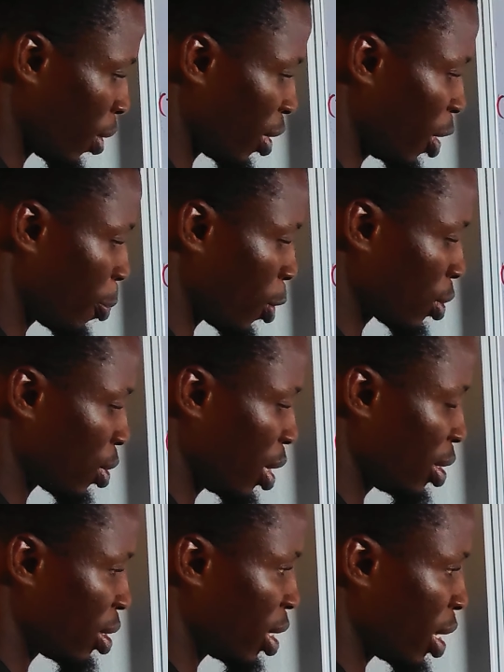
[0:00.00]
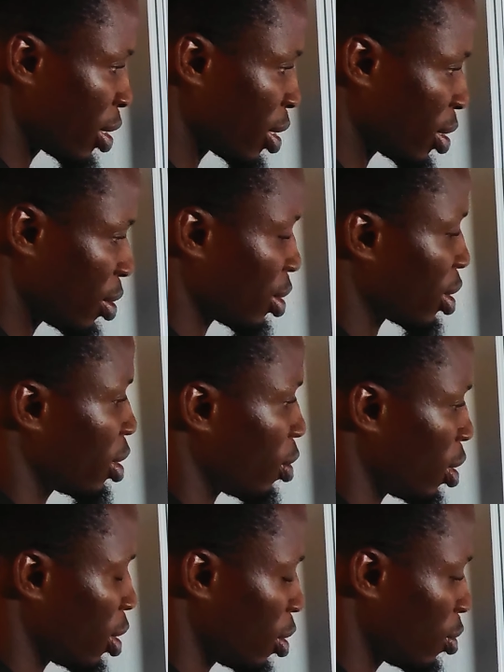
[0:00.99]
3 plus 3 is 6. 6
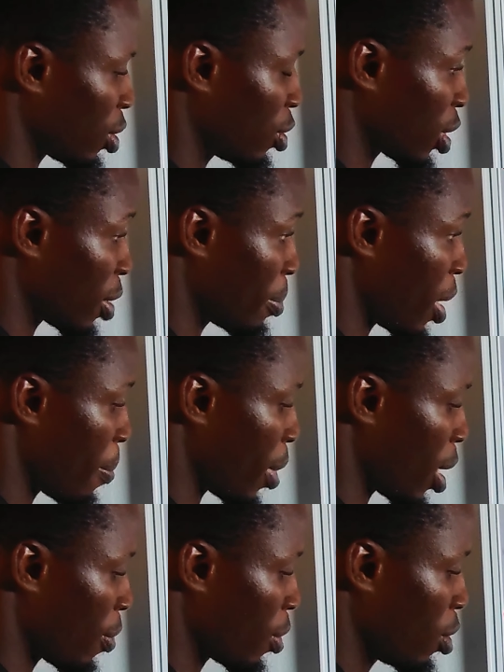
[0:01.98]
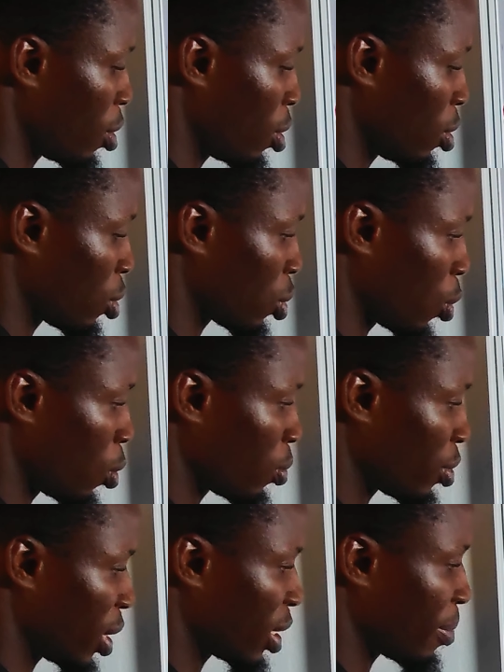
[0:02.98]
is not a member. So
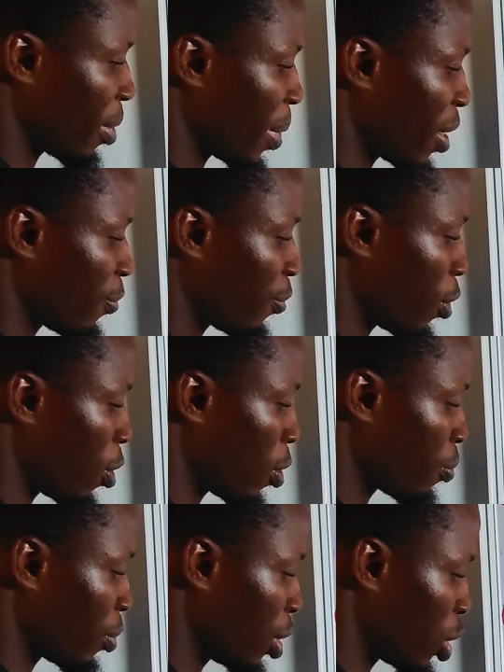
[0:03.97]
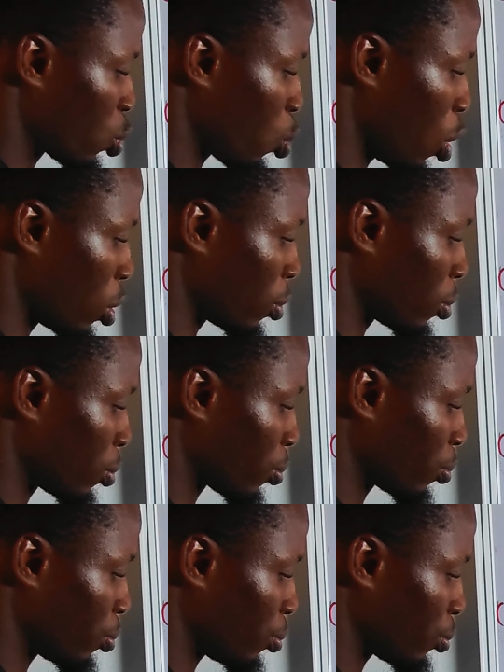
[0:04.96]
6 divided by 4 is 1.
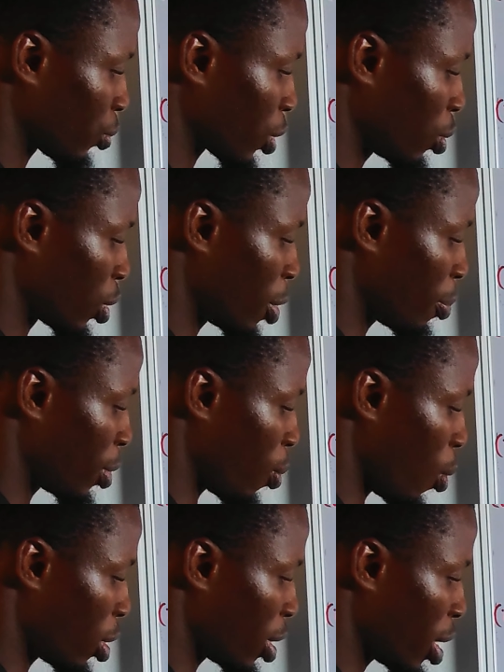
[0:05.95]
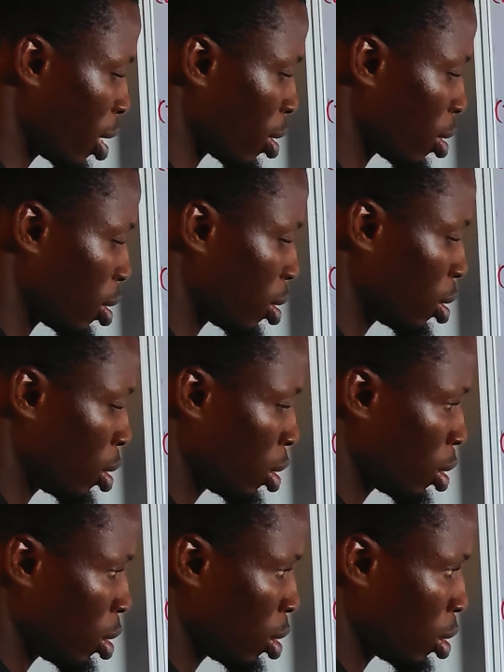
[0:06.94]
We keep the 1 here.
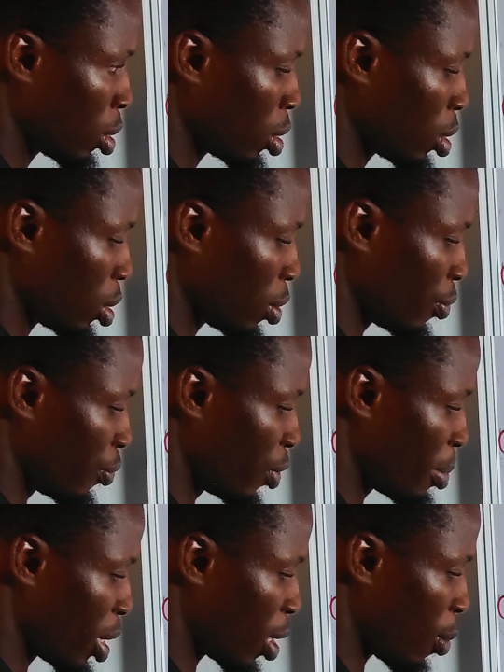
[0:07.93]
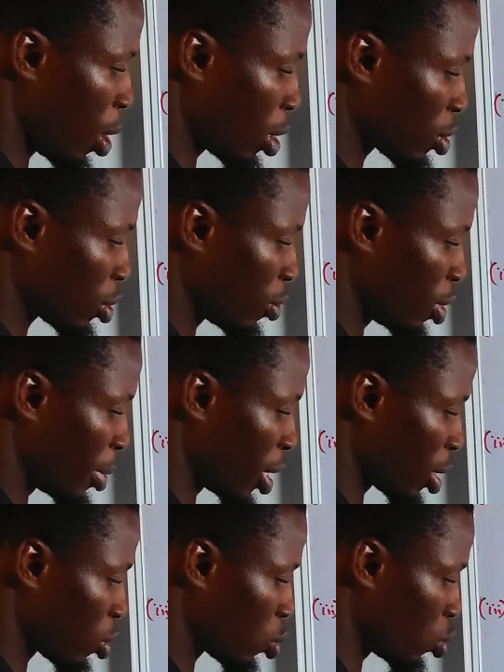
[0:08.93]
Remainder what?
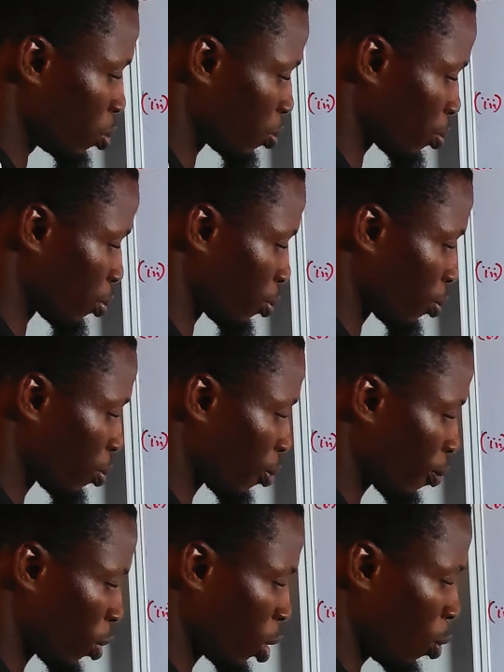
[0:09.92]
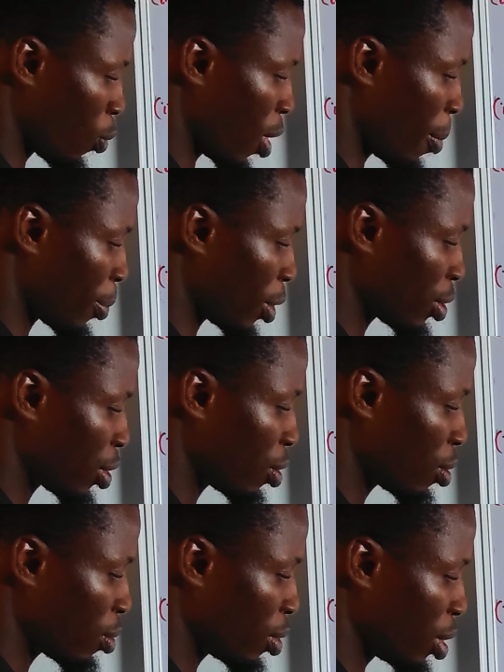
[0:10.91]
Remainder 2. 1 plus
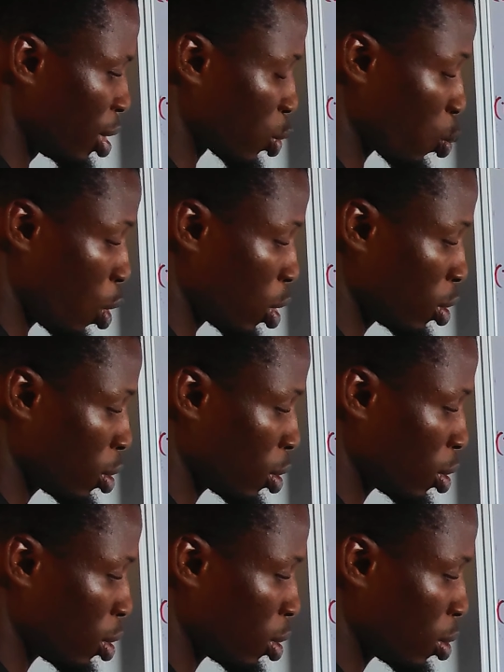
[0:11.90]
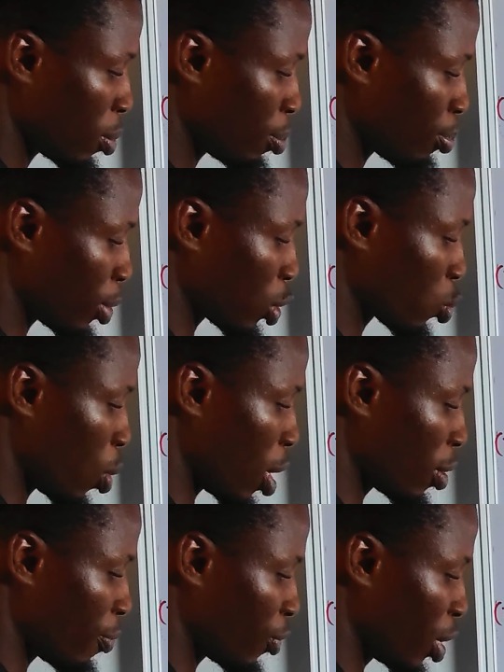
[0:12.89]
0 is 1. Plus
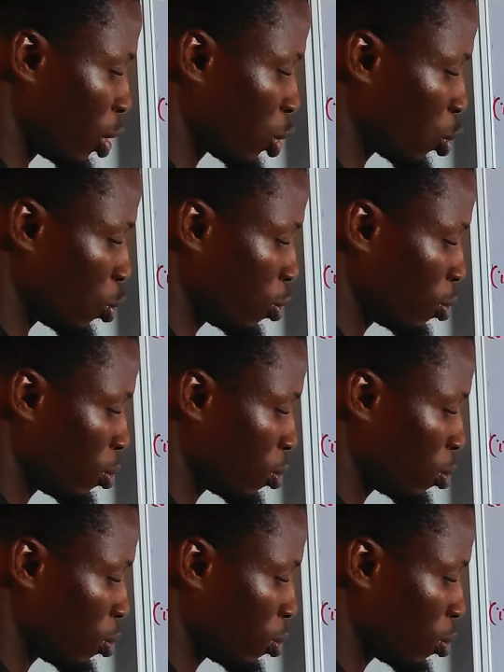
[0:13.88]
1 is 2.